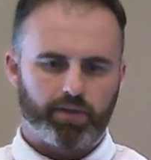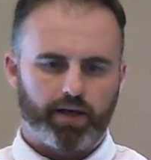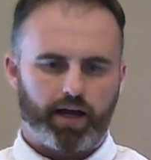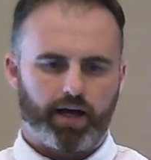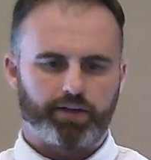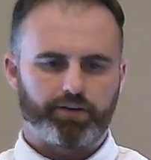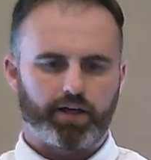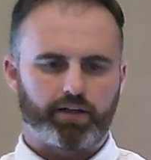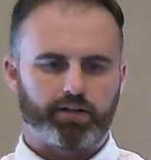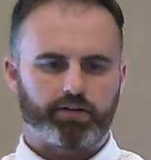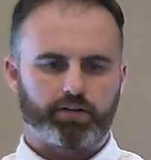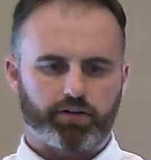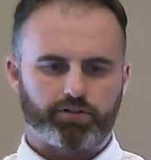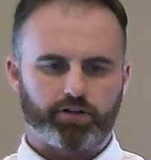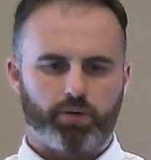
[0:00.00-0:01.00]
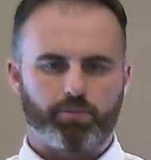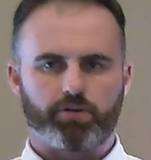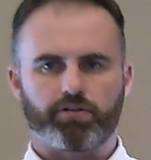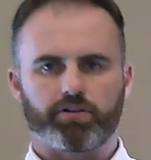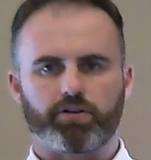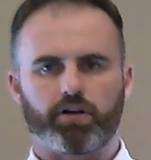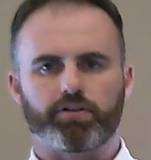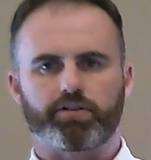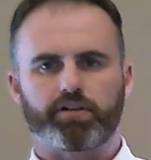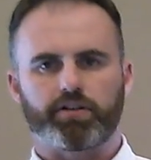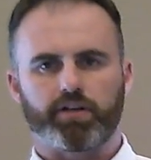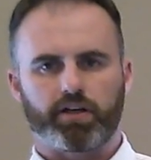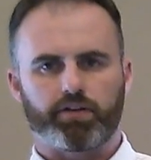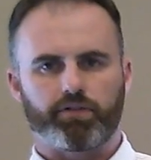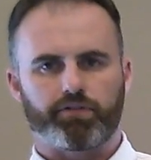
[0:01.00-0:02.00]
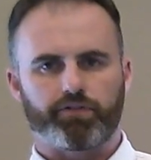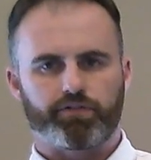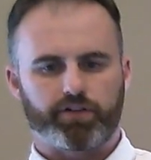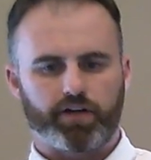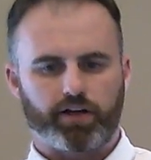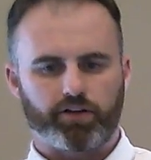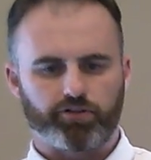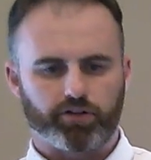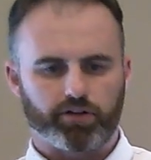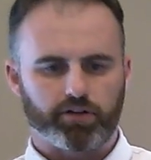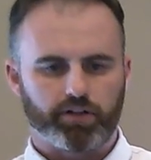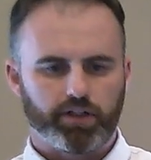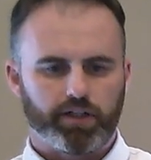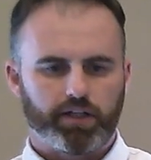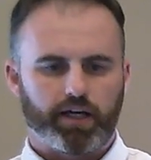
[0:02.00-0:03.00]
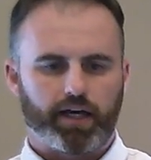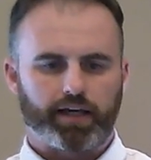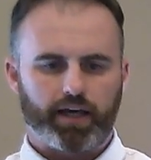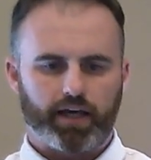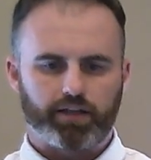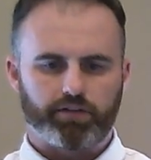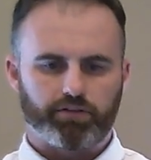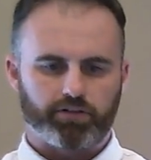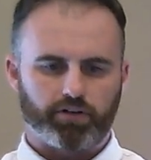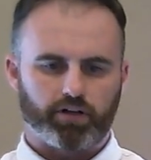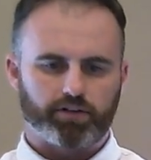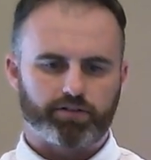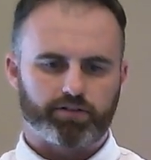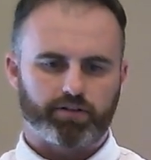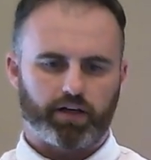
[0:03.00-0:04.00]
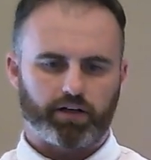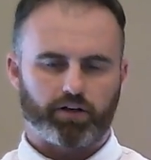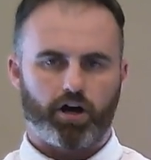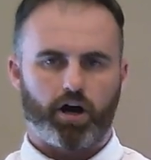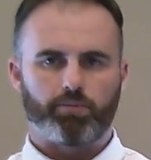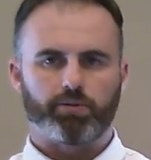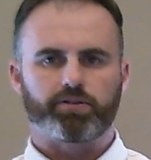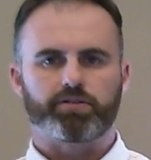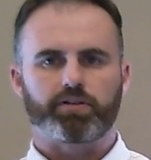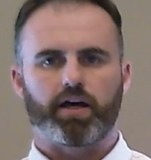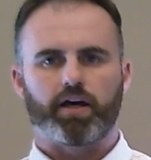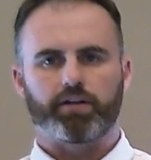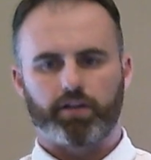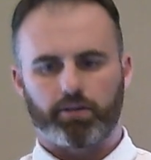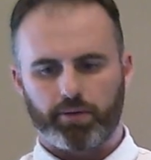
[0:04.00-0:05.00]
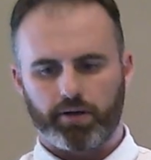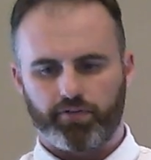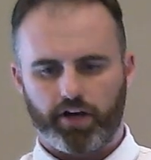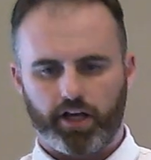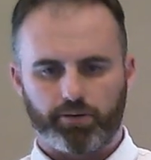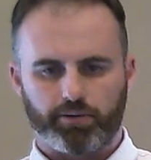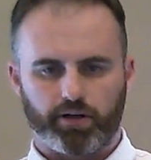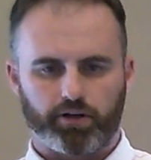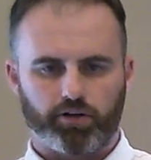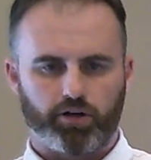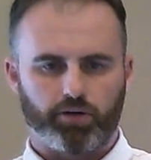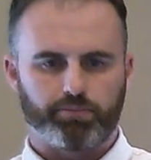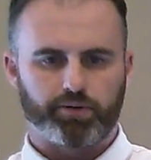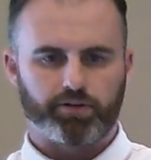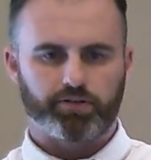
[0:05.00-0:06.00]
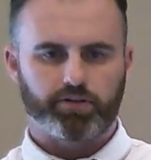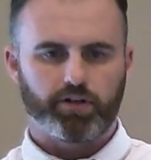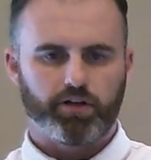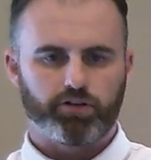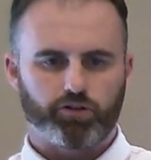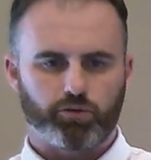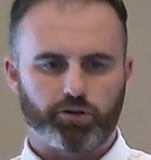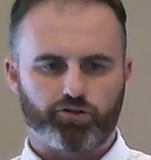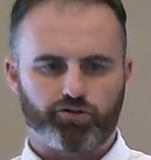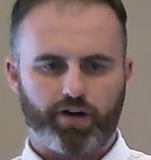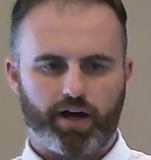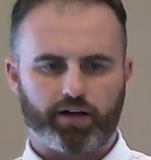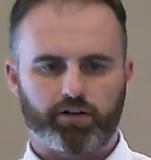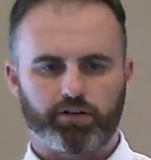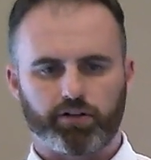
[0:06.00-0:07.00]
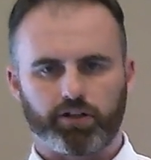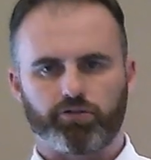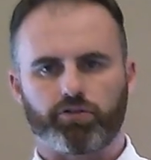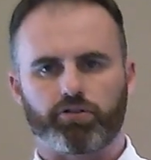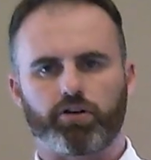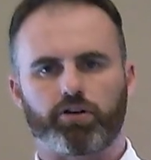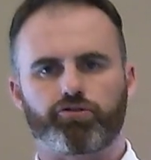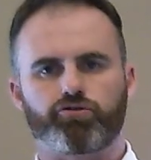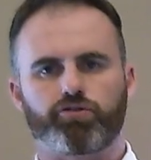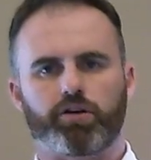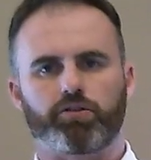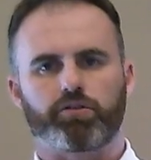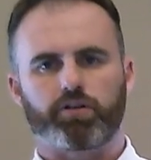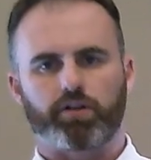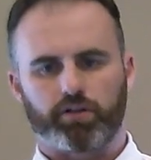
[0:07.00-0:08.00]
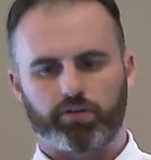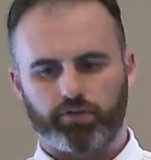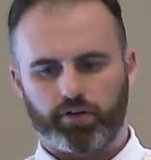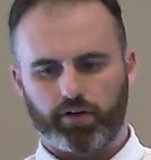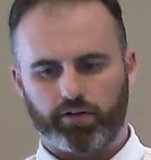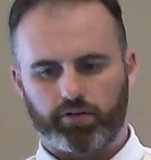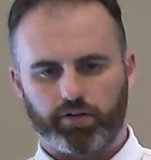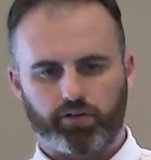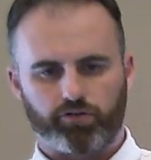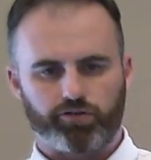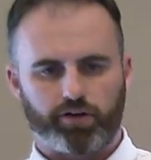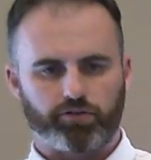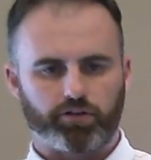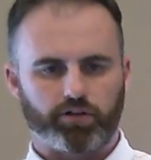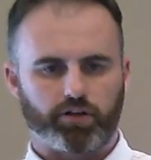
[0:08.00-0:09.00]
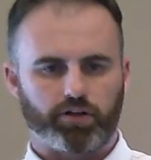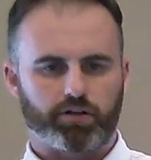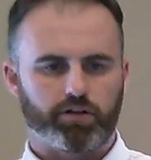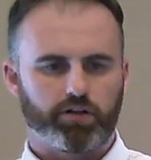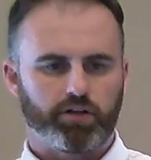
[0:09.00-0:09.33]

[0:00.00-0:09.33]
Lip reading: And then the summer results at the end of second year, again, the results and comments, and they'll be available on Compass. So we track these results throughout the year.